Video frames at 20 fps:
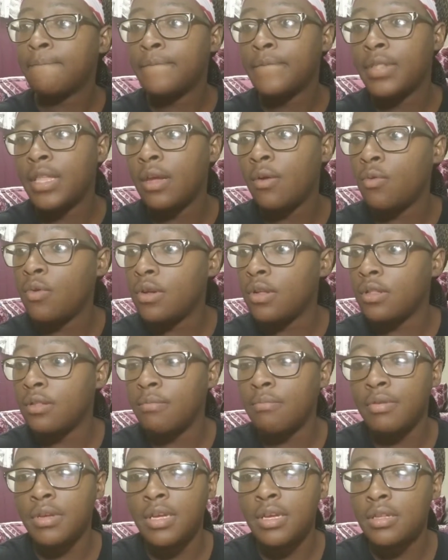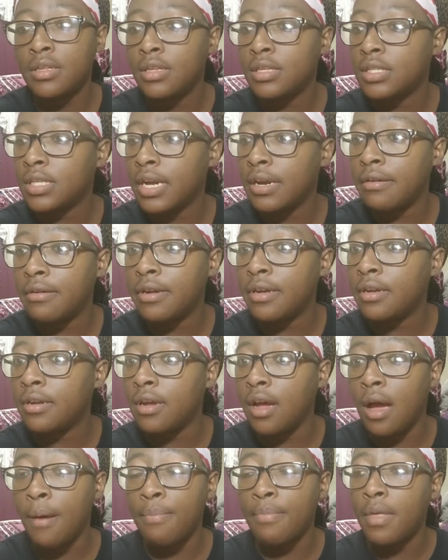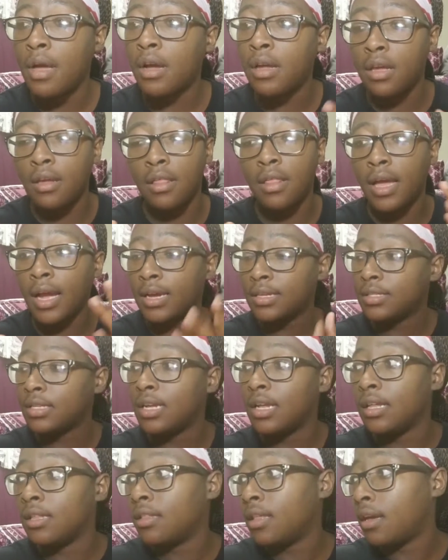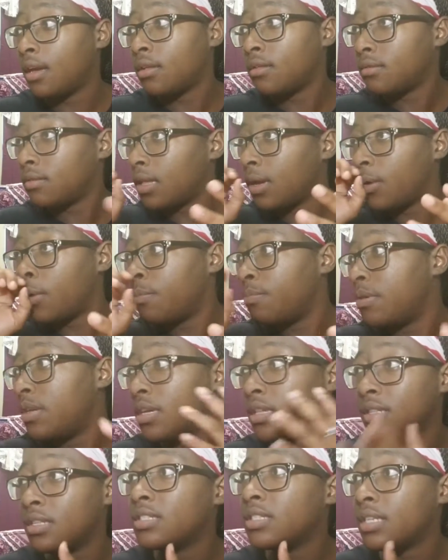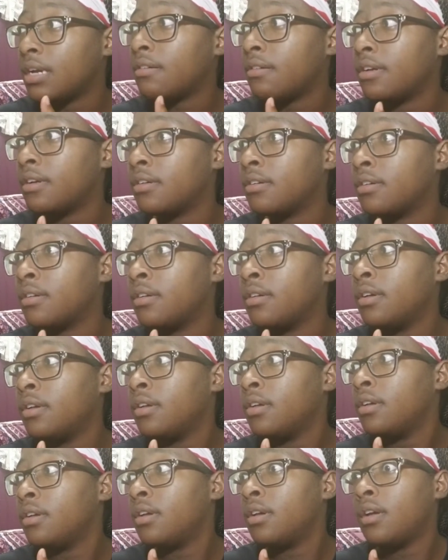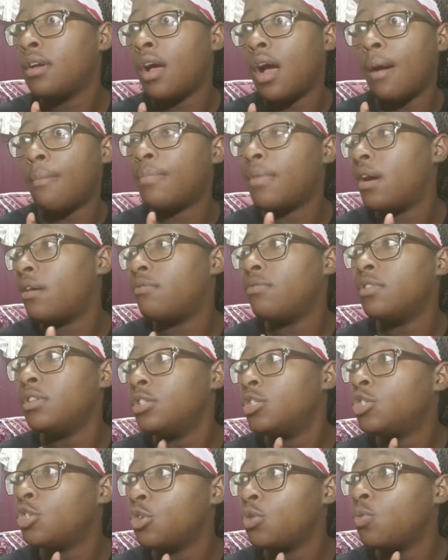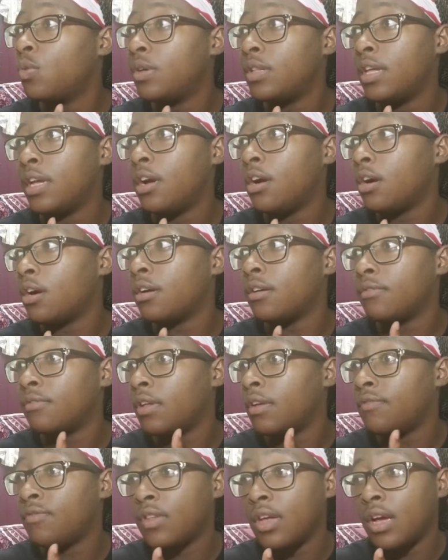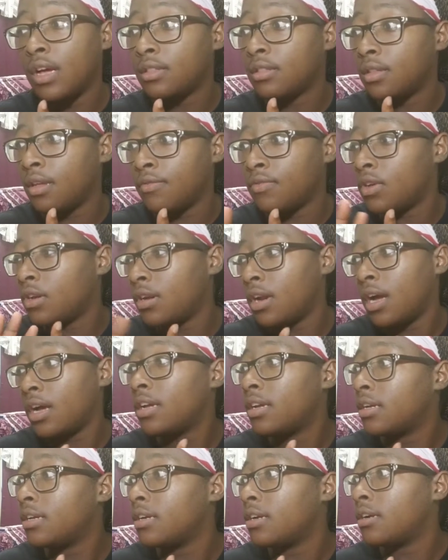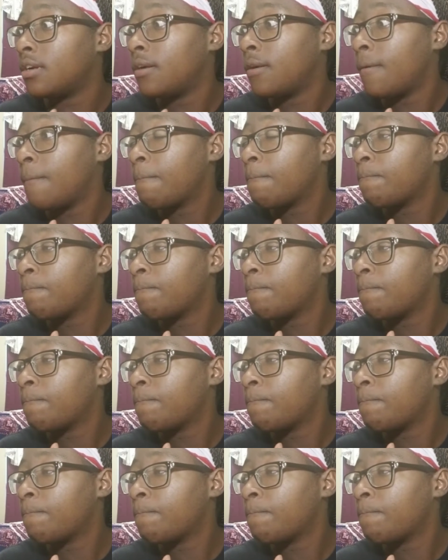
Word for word: they would be in this area. I'm not like I said, they they would be in this area. I'm not really sure where they are. If not if they're not here,